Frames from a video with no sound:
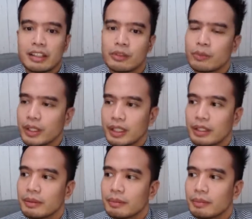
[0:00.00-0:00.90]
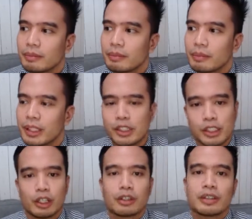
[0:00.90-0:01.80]
if we
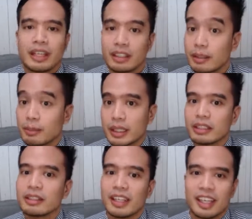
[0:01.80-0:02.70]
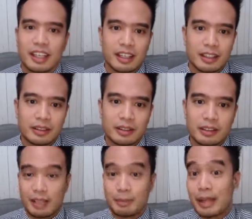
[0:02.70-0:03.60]
insult and demean and
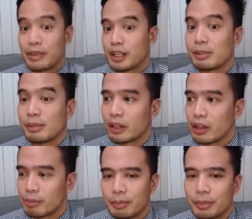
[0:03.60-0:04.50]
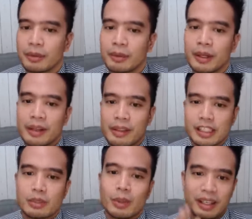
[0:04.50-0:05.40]
say bad things about other people.
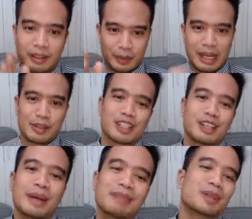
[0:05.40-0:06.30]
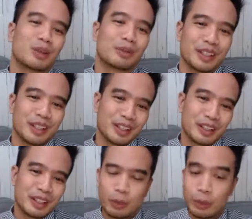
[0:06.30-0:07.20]
That's why we have this commitment over here.
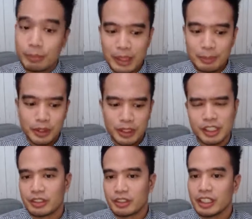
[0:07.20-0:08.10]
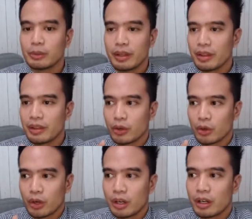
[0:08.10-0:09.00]
You know, when people disagree with
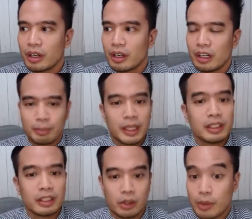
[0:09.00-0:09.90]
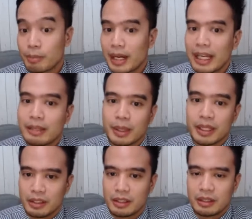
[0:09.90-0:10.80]
your opinion or with my
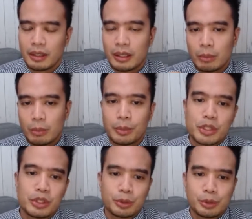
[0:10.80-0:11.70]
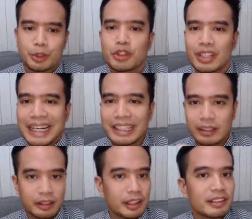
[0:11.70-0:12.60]
opinion, what we should do is we'll try to
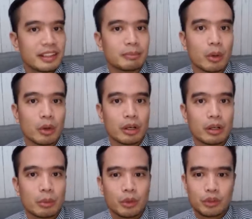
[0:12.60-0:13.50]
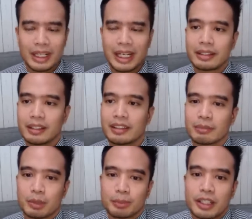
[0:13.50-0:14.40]
listen more. We'll try to listen
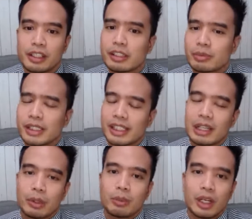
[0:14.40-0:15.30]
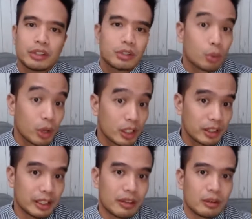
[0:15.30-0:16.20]
more because, once again, we want to work
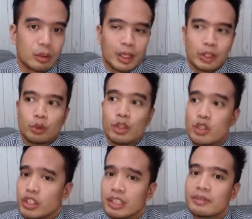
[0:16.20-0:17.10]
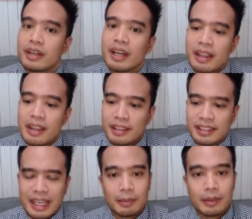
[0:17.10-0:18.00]
together. We want to achieve the
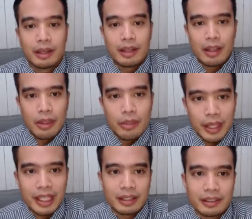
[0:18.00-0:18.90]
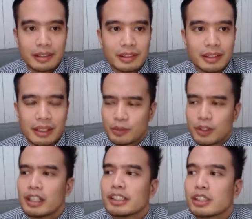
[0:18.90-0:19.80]
same things. And for
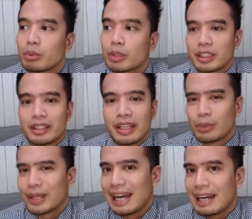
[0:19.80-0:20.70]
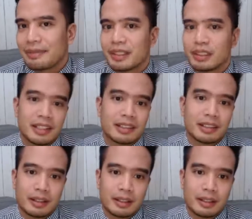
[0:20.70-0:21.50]
us to work together, we have to listen.